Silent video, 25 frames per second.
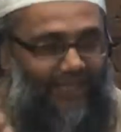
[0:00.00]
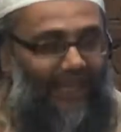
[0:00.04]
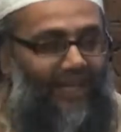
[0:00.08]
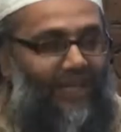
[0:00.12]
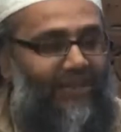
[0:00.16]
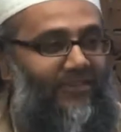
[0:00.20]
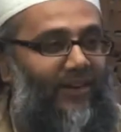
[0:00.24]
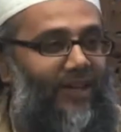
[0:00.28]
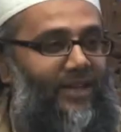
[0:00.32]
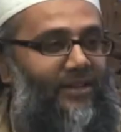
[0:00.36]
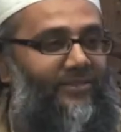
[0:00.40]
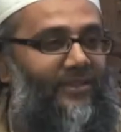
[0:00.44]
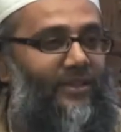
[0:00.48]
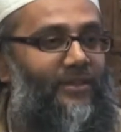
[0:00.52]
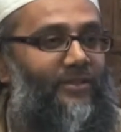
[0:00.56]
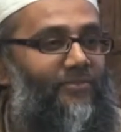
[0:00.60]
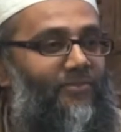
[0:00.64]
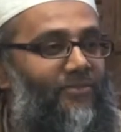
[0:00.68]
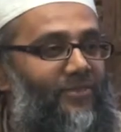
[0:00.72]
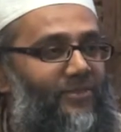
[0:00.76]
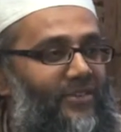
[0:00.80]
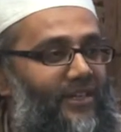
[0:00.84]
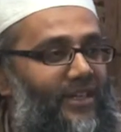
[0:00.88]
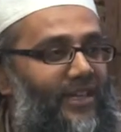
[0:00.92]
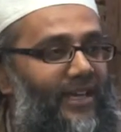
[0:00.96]
slave labor
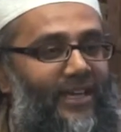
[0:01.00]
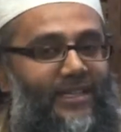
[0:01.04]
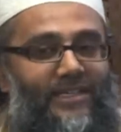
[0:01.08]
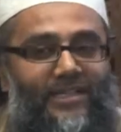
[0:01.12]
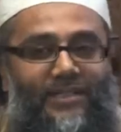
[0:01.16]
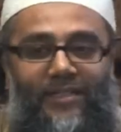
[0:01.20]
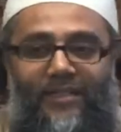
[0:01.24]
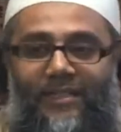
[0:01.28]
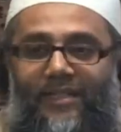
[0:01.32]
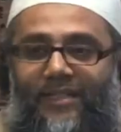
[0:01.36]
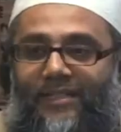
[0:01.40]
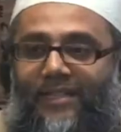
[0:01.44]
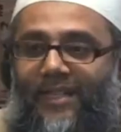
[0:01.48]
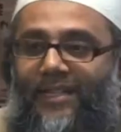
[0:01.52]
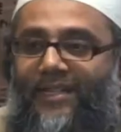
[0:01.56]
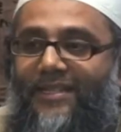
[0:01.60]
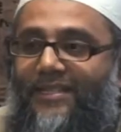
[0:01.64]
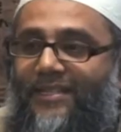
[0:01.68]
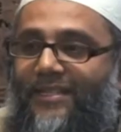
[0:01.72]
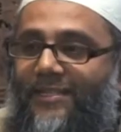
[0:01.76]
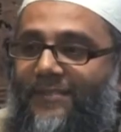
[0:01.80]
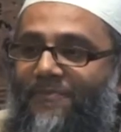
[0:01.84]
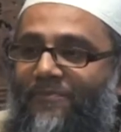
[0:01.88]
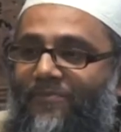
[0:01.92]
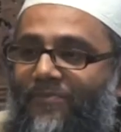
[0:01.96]
for the next 30
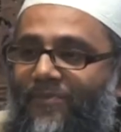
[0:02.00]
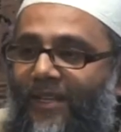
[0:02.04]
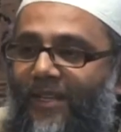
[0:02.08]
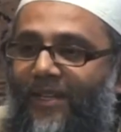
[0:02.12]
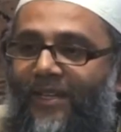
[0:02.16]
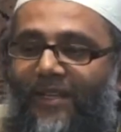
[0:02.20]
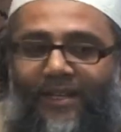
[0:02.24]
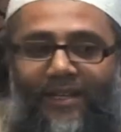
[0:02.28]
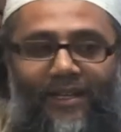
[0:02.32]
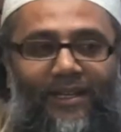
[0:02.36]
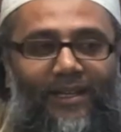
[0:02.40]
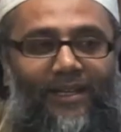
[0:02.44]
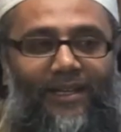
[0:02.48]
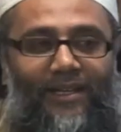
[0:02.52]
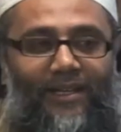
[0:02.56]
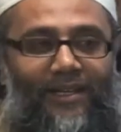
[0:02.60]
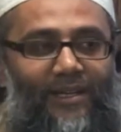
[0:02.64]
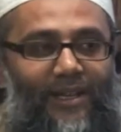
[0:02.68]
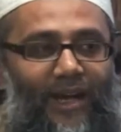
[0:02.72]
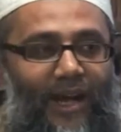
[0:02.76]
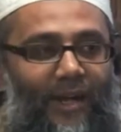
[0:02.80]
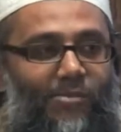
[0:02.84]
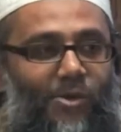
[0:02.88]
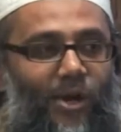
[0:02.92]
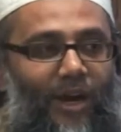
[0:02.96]
days.
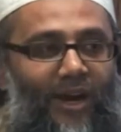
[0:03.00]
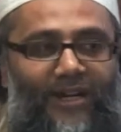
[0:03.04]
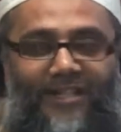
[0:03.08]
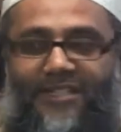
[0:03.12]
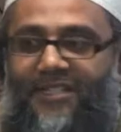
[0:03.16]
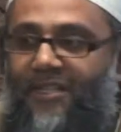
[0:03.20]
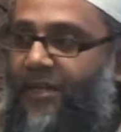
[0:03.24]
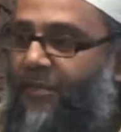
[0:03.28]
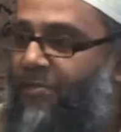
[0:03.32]
Otherwise,